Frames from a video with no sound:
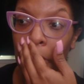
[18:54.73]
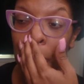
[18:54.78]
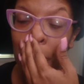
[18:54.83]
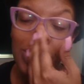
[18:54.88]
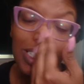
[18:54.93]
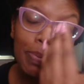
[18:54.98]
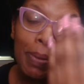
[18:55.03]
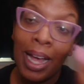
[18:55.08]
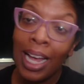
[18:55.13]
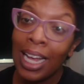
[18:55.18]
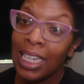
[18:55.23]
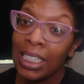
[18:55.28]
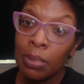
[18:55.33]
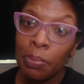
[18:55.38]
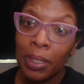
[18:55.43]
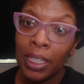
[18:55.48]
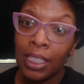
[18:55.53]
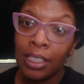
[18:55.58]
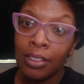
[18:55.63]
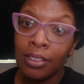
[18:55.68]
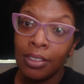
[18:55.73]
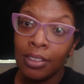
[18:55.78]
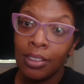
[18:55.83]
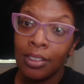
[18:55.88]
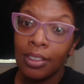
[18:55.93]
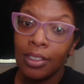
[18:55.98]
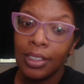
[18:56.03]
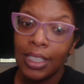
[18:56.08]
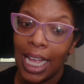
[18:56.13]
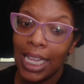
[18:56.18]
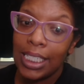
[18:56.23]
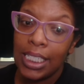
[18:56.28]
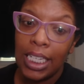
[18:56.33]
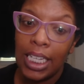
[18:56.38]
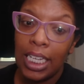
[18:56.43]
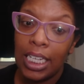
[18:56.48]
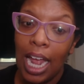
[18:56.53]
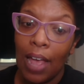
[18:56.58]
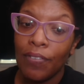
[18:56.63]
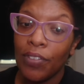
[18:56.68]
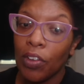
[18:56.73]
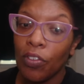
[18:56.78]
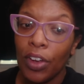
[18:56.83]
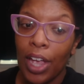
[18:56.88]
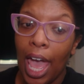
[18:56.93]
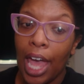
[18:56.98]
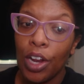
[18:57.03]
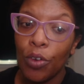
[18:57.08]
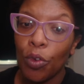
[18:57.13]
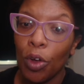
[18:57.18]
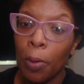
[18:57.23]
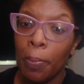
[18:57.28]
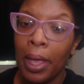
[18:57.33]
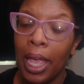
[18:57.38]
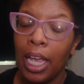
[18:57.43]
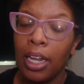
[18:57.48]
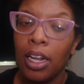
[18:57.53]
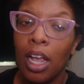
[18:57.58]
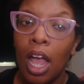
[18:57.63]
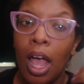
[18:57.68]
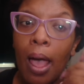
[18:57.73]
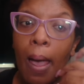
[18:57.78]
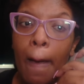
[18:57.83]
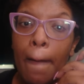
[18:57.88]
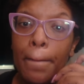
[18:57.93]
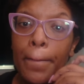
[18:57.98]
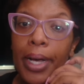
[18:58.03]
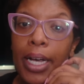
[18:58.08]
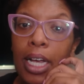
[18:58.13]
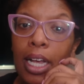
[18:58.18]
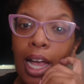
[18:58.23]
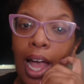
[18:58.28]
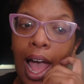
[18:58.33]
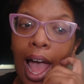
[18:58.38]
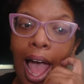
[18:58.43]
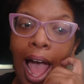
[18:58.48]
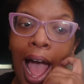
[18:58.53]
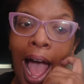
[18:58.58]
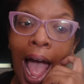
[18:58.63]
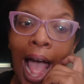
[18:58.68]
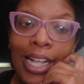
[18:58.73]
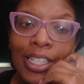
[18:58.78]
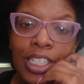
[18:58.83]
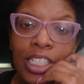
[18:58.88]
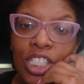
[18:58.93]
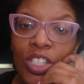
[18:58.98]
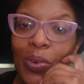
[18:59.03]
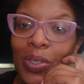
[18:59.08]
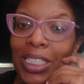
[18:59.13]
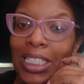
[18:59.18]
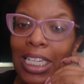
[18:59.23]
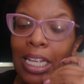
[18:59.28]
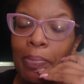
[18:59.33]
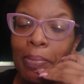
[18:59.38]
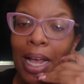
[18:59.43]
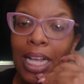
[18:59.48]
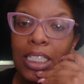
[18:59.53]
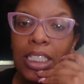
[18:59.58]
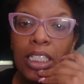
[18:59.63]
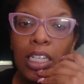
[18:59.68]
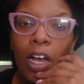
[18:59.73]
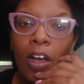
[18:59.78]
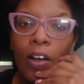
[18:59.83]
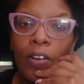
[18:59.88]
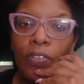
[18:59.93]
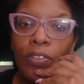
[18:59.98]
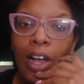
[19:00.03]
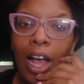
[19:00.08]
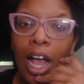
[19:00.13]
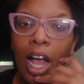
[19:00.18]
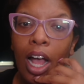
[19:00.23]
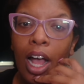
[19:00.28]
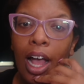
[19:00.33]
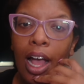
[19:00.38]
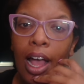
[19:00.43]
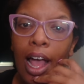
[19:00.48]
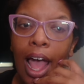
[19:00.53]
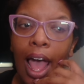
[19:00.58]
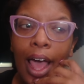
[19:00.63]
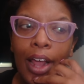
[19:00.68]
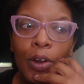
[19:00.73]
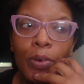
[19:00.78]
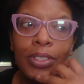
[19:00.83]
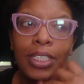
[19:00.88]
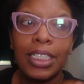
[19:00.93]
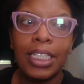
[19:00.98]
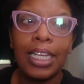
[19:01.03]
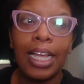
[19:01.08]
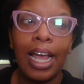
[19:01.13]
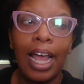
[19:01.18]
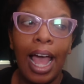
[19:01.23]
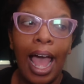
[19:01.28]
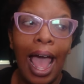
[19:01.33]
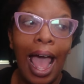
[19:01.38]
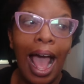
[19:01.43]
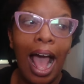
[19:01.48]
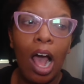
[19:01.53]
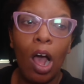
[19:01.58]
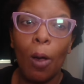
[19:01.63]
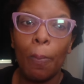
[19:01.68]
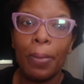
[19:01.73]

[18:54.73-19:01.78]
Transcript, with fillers: was my husband. That's it. I've never had a roommate. But I just don't see myself, I don't see how